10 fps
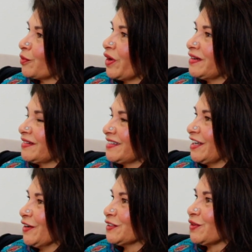
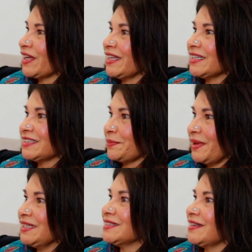So I think it's
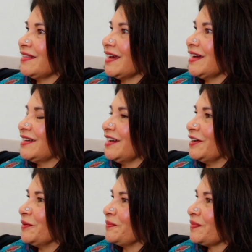amazing that
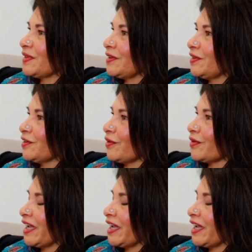you're